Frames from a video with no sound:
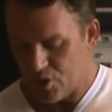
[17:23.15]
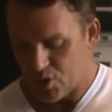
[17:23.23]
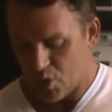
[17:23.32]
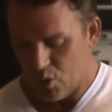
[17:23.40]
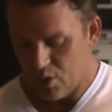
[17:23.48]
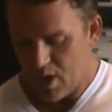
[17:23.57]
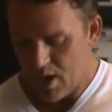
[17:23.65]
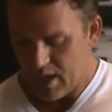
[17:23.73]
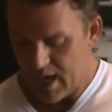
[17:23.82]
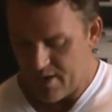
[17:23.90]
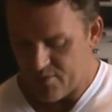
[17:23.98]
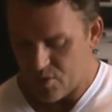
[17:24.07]
so long
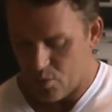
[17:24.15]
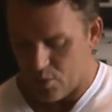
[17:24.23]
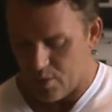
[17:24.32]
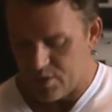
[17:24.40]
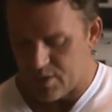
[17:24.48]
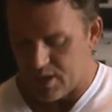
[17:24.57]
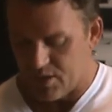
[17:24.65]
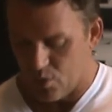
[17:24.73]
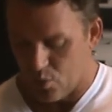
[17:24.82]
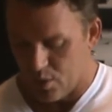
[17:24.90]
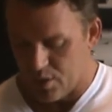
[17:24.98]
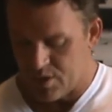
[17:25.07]
afterwards, in the
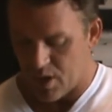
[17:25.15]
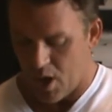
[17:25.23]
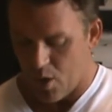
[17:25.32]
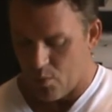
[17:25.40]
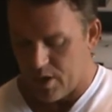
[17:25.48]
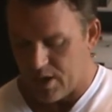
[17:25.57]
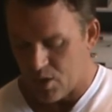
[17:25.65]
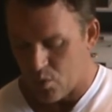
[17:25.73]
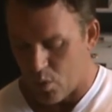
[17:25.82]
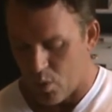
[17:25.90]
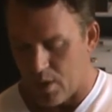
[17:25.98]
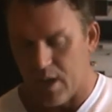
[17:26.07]
words already
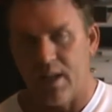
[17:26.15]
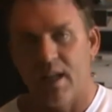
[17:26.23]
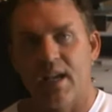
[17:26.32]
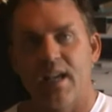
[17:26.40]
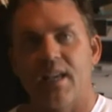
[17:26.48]
quoted,